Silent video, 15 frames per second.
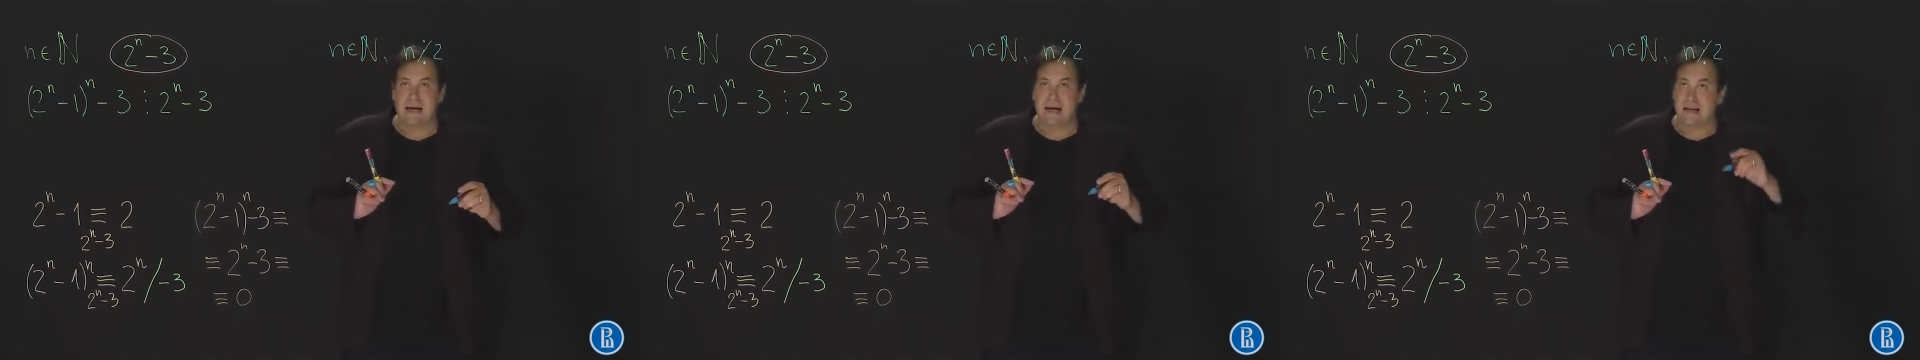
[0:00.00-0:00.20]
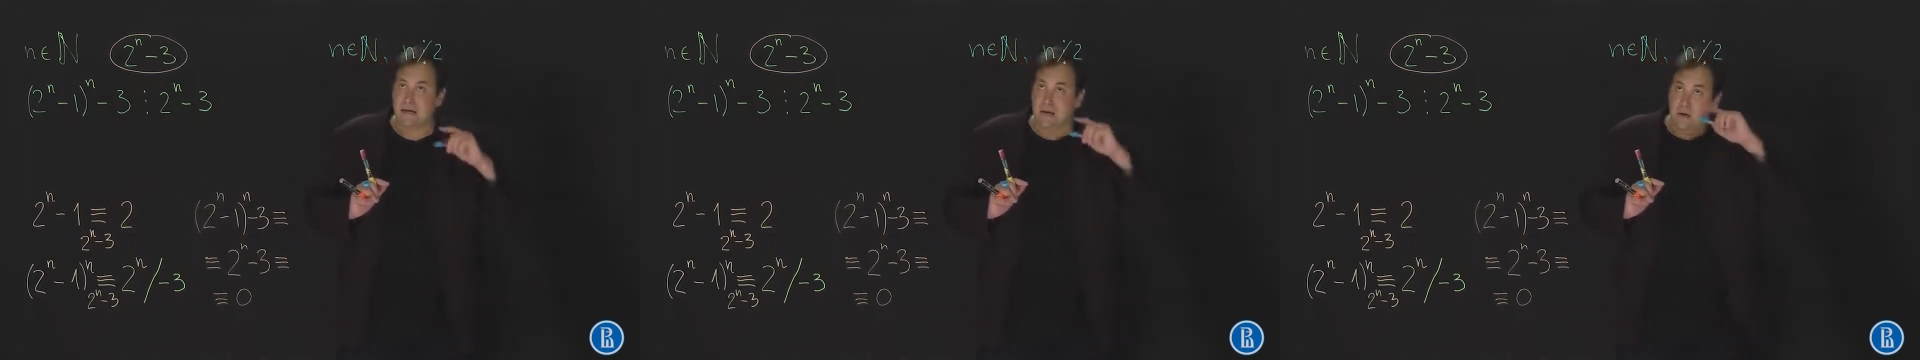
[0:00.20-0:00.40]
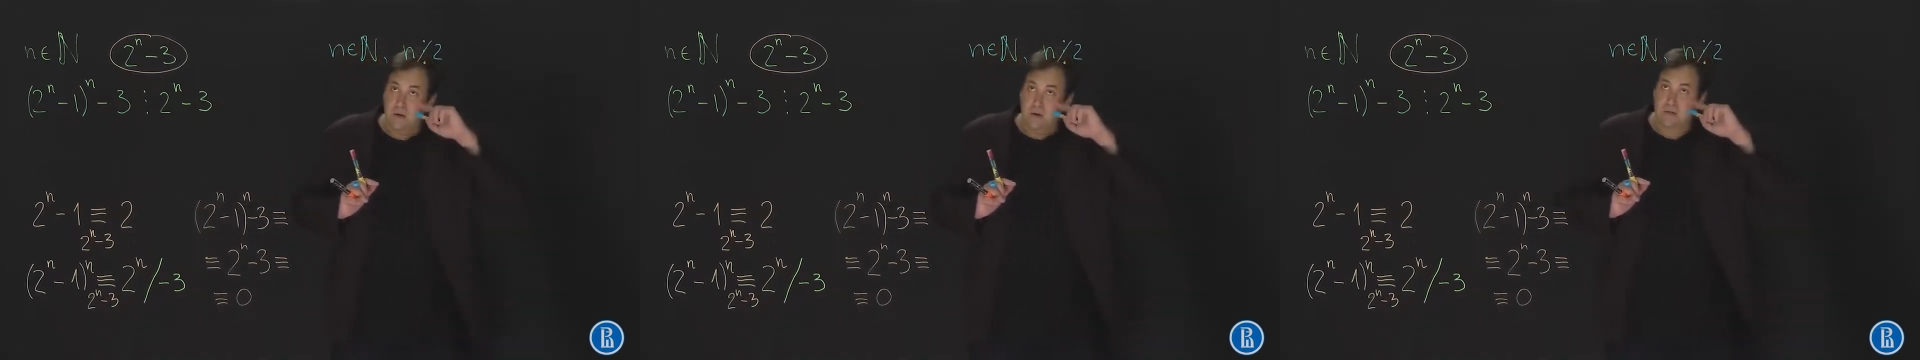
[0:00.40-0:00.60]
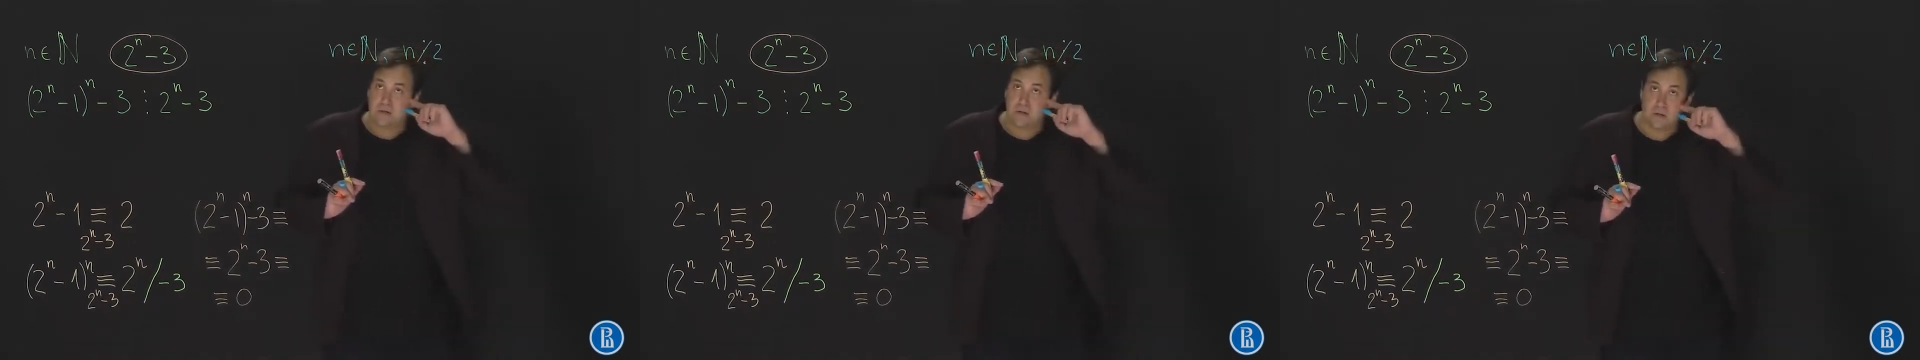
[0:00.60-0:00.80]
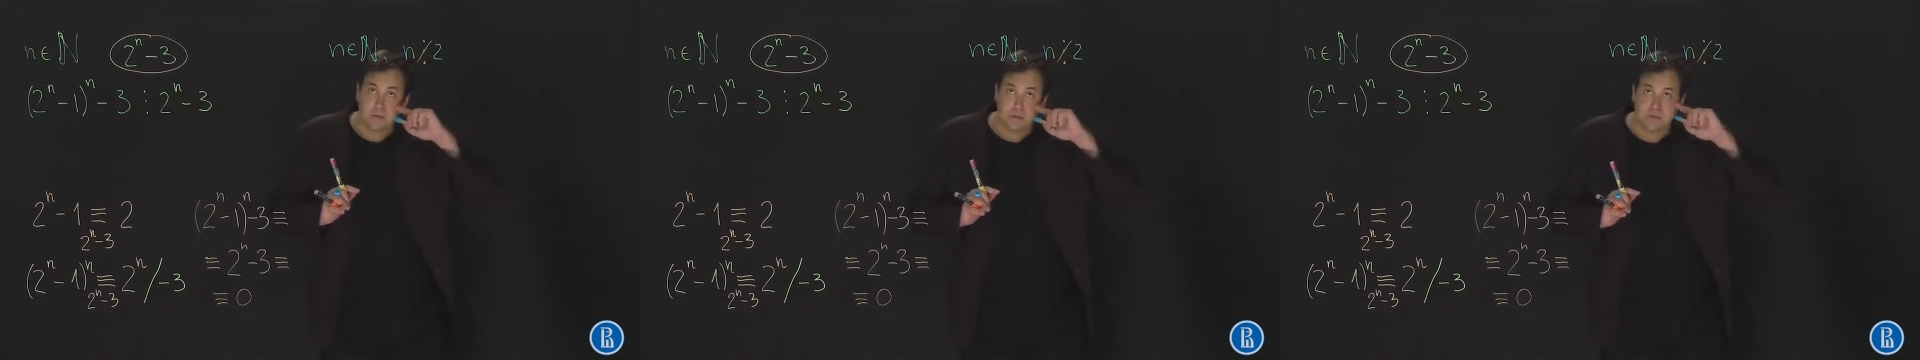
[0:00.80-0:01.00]
And
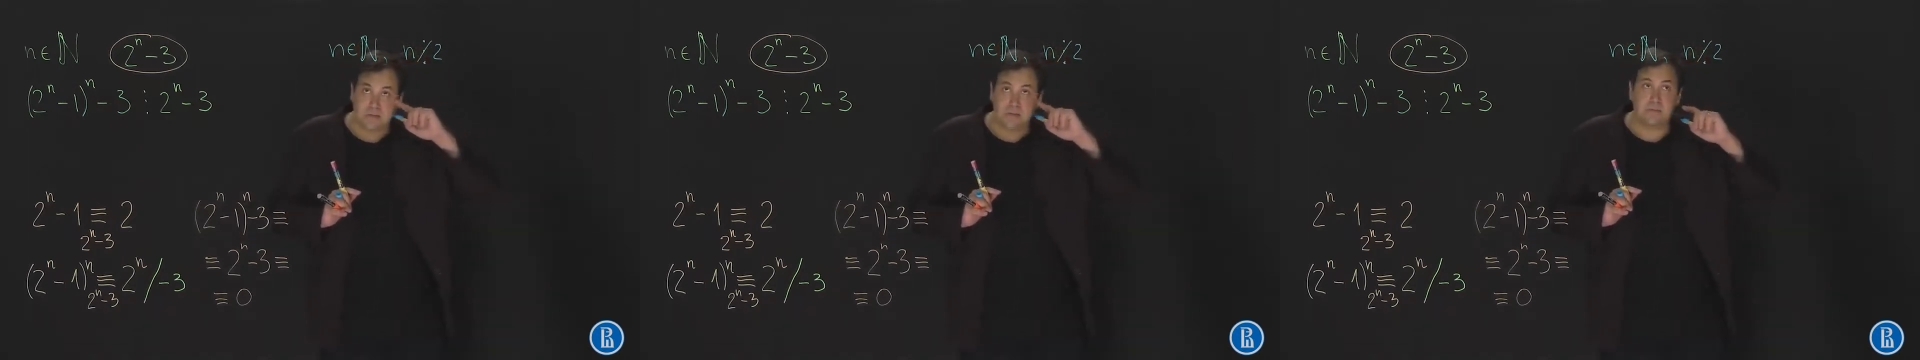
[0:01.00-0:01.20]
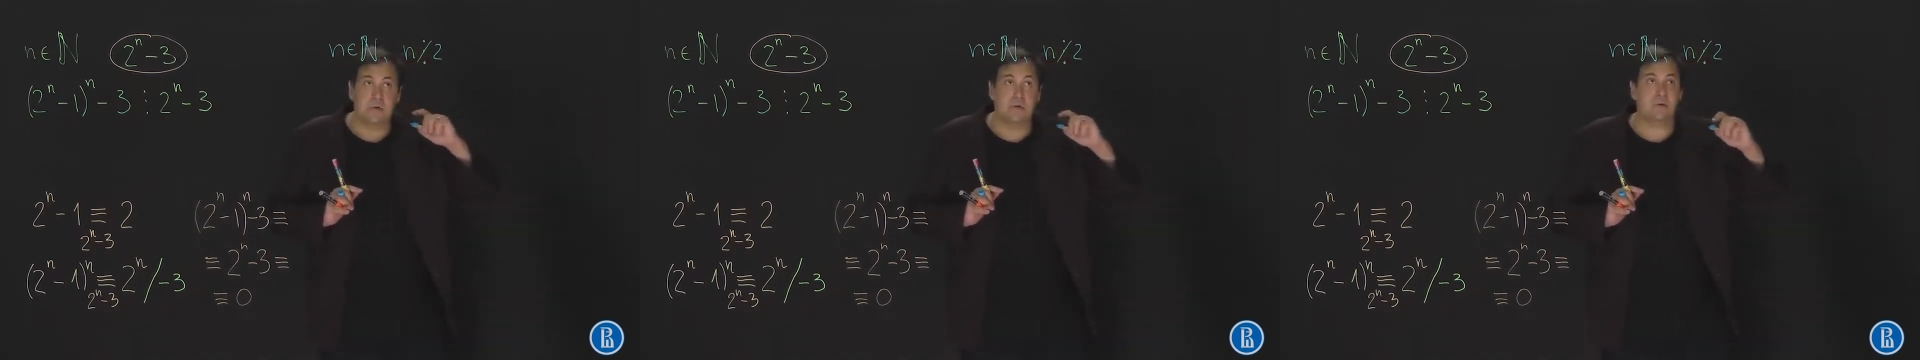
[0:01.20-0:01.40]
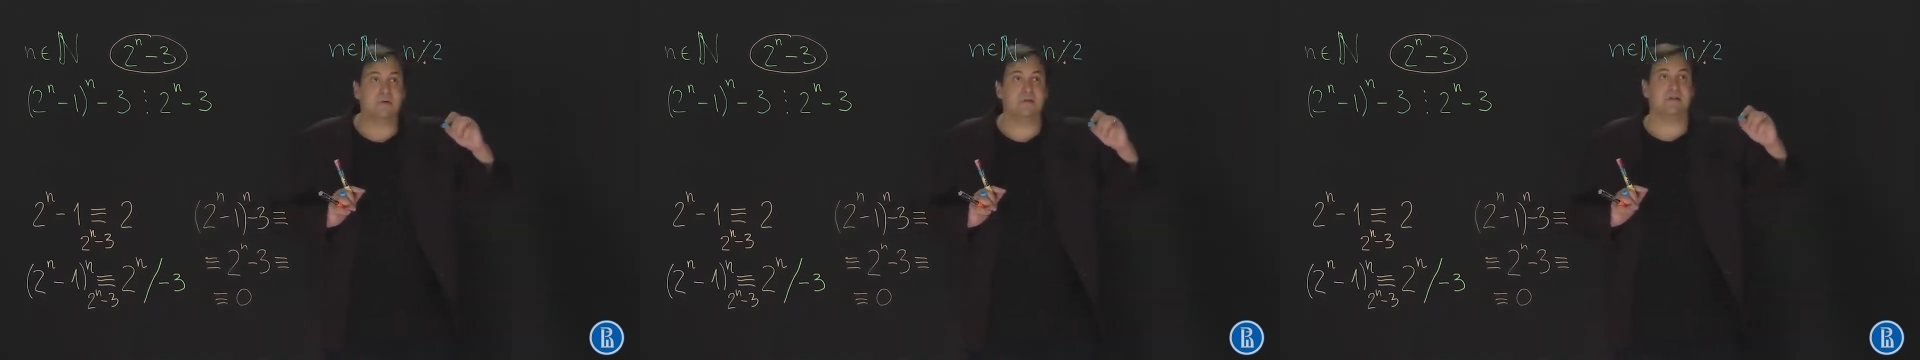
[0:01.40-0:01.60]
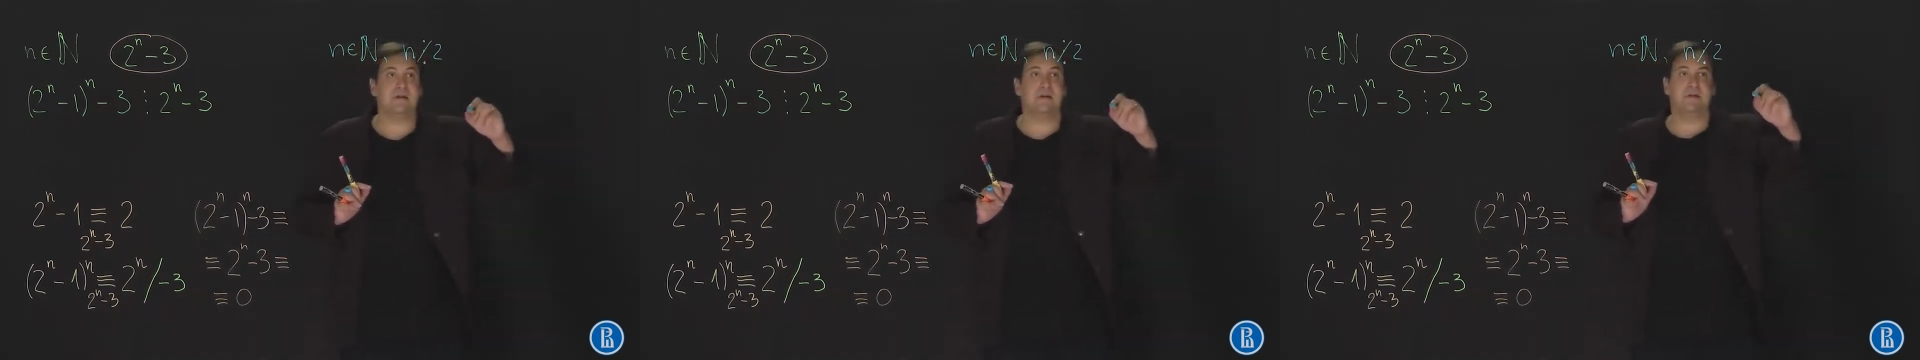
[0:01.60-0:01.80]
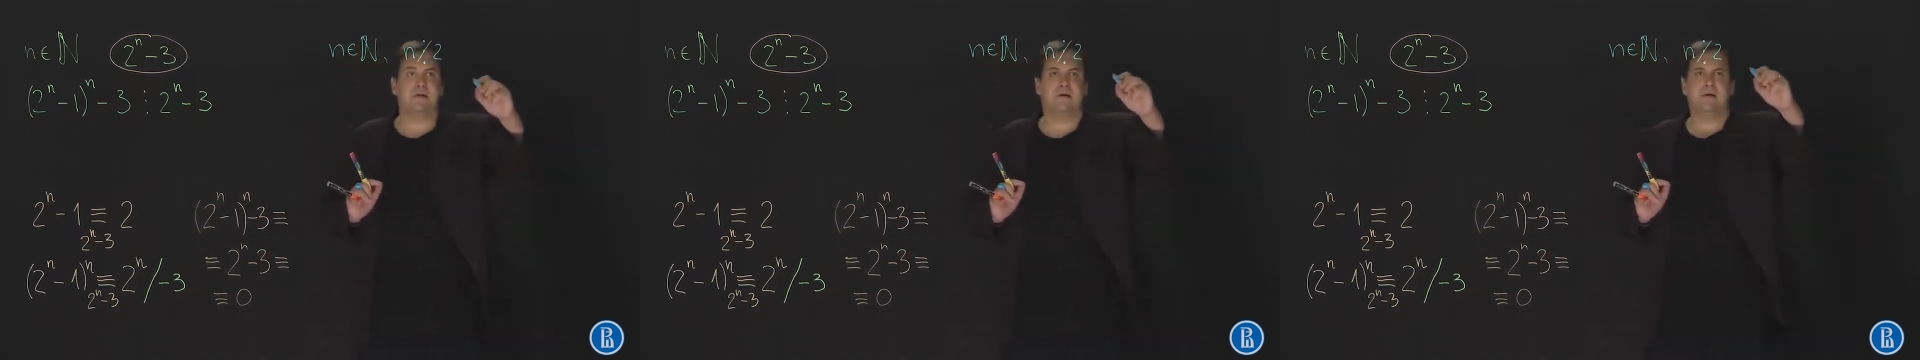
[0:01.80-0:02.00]
also suppose
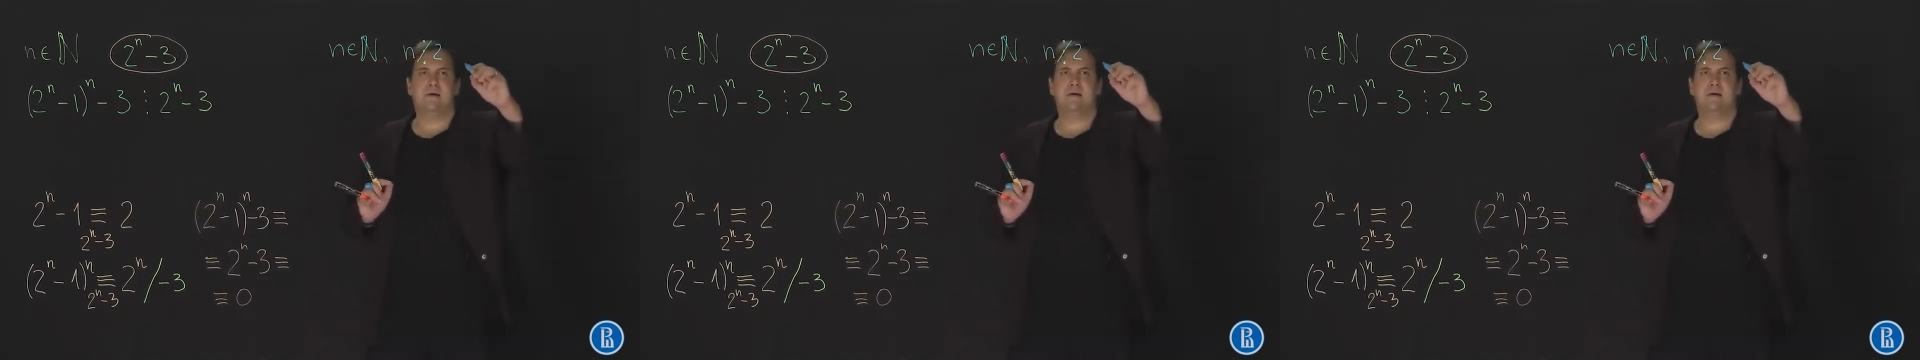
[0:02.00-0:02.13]
that